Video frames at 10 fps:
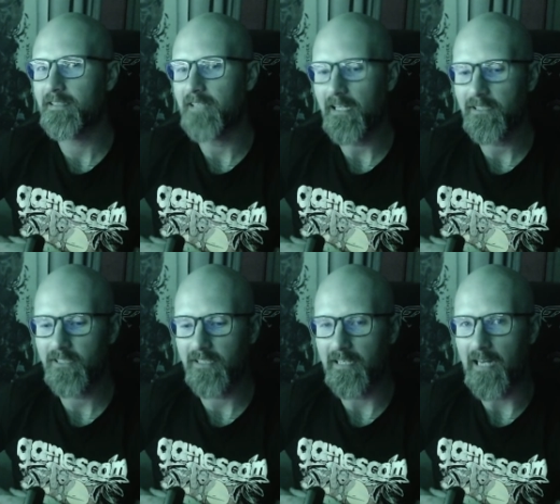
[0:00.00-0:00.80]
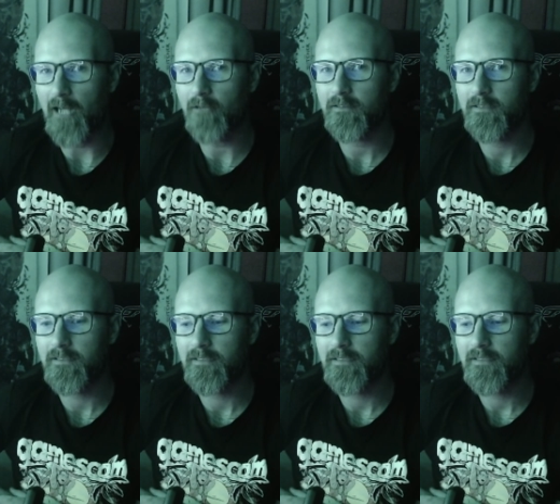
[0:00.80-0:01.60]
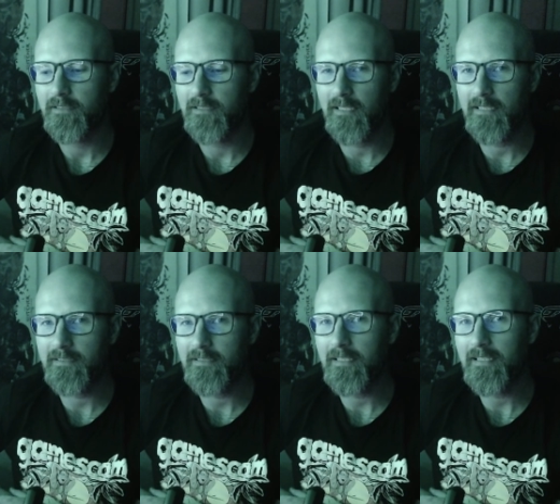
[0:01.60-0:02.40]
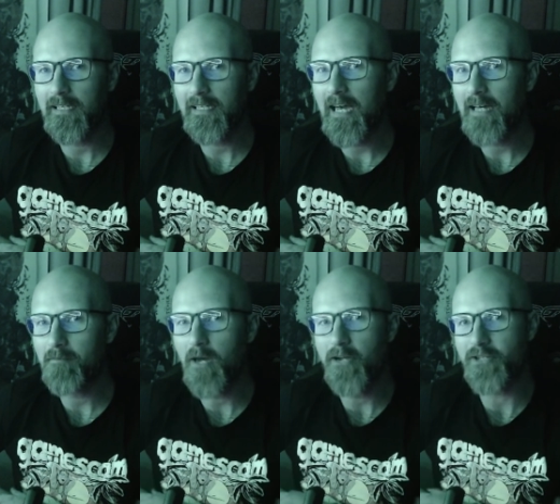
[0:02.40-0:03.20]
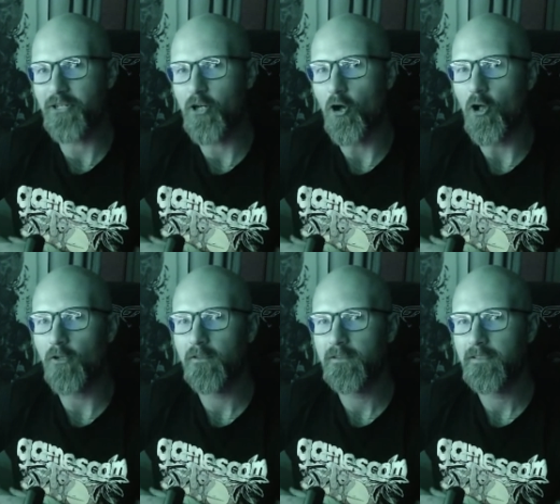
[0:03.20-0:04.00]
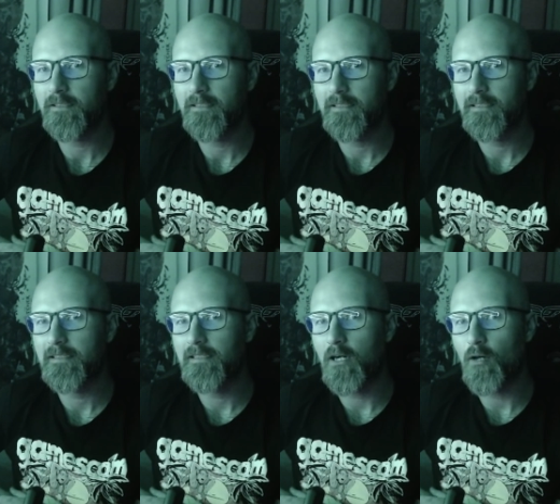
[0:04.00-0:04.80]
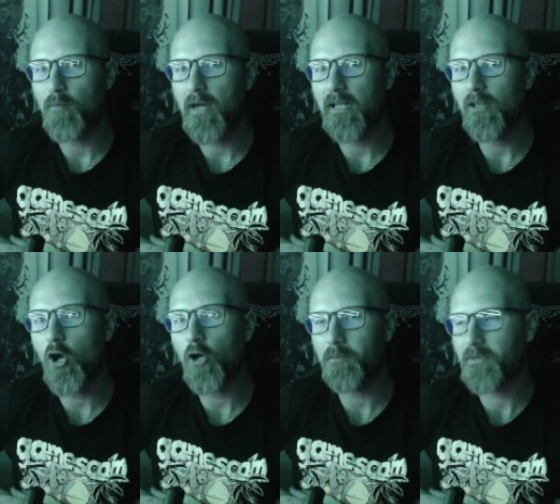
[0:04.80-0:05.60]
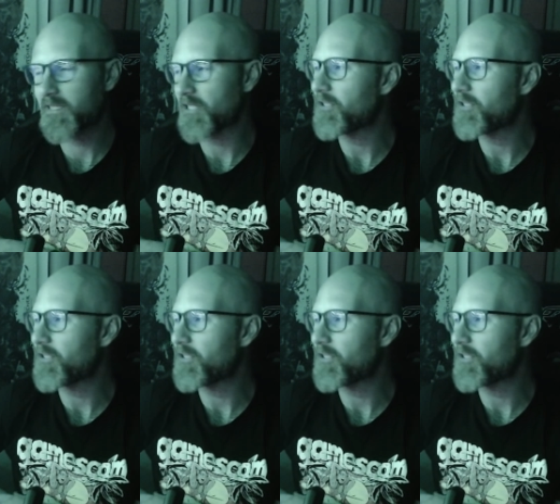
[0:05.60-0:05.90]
I check it out and I see I got a margin call on my long position.